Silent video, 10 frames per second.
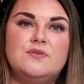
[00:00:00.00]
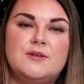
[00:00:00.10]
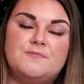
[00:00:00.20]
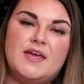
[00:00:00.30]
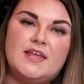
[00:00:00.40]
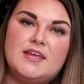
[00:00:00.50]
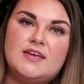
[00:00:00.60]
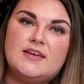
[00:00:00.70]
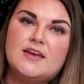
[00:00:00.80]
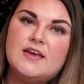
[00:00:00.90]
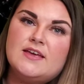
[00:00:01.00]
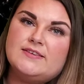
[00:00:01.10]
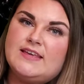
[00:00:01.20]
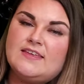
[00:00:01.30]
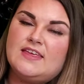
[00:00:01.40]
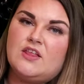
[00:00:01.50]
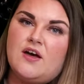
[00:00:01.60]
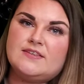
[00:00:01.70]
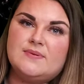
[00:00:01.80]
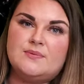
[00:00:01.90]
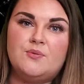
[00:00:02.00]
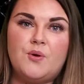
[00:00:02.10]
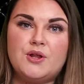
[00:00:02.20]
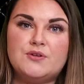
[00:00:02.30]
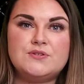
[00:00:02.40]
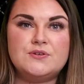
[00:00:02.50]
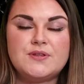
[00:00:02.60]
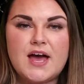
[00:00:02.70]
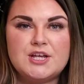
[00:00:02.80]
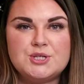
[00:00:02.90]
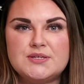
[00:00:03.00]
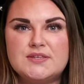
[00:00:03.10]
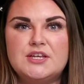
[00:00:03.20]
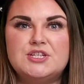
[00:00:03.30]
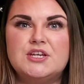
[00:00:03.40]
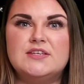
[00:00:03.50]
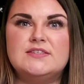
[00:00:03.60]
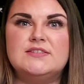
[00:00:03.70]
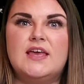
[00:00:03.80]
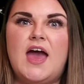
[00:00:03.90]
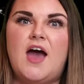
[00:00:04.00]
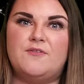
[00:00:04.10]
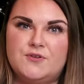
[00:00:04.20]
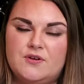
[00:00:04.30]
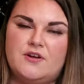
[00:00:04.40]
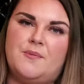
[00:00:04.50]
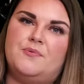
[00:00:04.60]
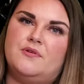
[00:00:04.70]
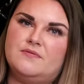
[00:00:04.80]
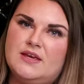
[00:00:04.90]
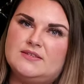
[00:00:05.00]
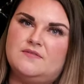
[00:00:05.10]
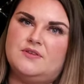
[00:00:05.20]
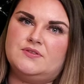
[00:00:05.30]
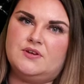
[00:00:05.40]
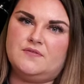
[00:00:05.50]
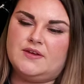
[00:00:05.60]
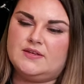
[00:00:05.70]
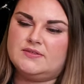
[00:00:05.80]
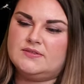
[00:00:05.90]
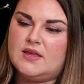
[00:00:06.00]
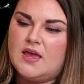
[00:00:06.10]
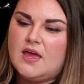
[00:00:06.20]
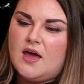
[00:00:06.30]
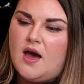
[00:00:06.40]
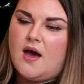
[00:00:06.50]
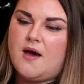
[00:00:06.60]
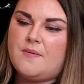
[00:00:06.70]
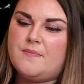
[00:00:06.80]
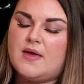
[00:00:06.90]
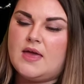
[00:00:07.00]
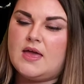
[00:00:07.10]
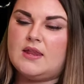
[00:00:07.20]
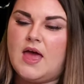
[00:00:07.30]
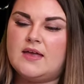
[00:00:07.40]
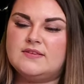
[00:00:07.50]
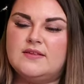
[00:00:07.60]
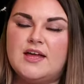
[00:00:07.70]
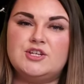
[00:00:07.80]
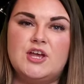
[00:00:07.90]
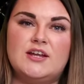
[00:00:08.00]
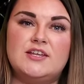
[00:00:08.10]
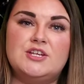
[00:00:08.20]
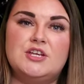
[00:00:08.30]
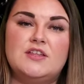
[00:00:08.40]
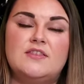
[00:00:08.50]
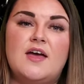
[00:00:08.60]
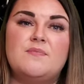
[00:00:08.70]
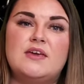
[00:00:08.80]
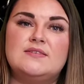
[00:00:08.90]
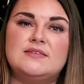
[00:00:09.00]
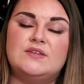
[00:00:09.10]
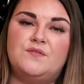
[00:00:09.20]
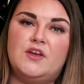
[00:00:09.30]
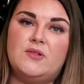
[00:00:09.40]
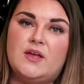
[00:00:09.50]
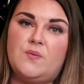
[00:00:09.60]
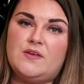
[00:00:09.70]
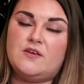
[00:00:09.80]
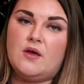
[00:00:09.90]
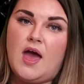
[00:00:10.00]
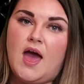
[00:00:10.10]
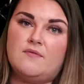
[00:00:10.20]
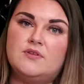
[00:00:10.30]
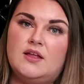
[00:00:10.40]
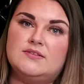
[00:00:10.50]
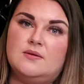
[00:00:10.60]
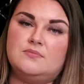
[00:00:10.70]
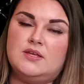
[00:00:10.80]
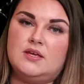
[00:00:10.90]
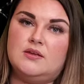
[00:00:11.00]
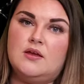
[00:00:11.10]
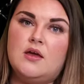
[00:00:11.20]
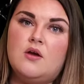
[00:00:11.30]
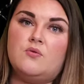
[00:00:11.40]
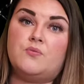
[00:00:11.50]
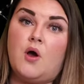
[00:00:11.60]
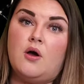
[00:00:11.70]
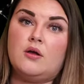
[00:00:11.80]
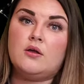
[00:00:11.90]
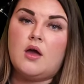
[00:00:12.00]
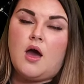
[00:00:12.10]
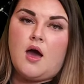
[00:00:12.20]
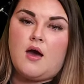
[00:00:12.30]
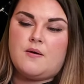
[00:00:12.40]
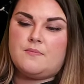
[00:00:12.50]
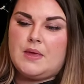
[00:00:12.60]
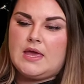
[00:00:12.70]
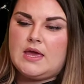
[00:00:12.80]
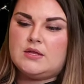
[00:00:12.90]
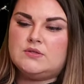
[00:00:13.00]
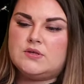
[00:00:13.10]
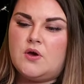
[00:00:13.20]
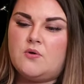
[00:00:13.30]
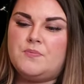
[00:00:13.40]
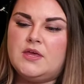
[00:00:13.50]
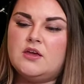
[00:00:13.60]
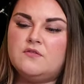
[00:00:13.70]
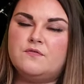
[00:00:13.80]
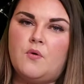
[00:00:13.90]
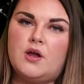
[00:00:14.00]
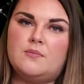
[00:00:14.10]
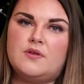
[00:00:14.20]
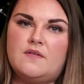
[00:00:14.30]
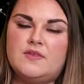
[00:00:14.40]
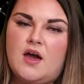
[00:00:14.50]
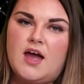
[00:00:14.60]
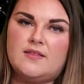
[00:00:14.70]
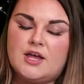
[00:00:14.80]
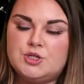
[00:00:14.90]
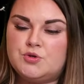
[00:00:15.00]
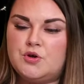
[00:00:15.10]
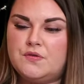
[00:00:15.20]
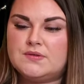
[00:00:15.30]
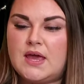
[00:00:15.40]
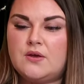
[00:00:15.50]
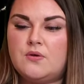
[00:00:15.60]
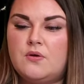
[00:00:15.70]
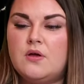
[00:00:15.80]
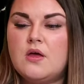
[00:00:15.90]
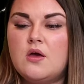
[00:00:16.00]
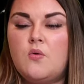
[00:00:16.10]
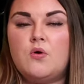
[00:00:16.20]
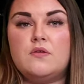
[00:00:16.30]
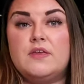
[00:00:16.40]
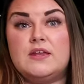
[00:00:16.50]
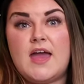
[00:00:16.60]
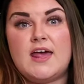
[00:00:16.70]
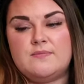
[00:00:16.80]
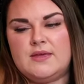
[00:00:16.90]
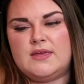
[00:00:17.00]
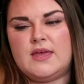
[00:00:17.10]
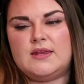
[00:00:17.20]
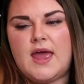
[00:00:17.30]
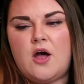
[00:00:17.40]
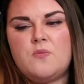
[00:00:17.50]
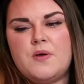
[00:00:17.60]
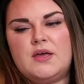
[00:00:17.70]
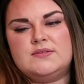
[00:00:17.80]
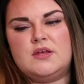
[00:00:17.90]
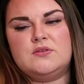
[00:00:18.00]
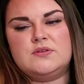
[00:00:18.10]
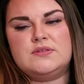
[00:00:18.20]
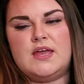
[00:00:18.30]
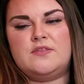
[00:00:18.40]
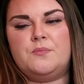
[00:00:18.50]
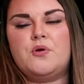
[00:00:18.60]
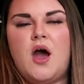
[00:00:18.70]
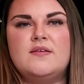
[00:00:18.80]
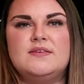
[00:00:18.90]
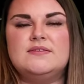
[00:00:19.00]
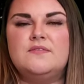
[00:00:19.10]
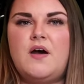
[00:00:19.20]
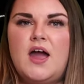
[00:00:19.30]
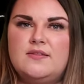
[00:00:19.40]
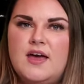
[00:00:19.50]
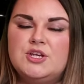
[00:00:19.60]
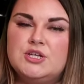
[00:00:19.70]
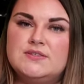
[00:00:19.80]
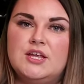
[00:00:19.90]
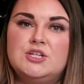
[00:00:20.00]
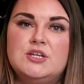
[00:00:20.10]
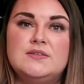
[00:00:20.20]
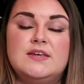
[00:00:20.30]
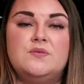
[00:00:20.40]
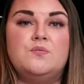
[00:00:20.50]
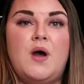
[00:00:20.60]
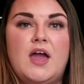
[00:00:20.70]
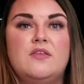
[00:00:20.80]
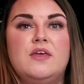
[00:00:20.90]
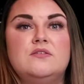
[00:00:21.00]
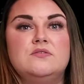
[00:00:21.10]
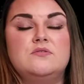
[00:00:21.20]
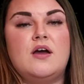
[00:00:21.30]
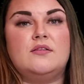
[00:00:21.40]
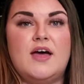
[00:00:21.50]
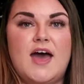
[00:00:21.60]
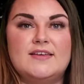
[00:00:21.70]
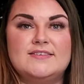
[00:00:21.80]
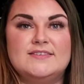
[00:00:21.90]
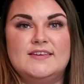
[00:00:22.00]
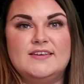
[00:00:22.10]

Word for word: in a panic, saying they lost maybe one or two lash extensions after a couple of days of the service. Um, and as a lash technician, that makes us feel like we have done something wrong. Um, and so being informed of the eyelash growth cycle or the anatomy can help us understand the process of eyelash extensions and why they do not last.